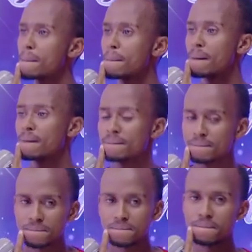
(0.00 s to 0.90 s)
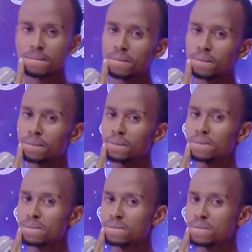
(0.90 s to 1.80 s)

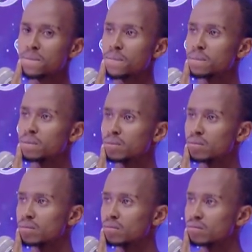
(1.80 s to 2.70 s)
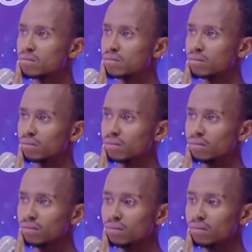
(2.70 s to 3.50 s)
No words are spoken by the person on screen.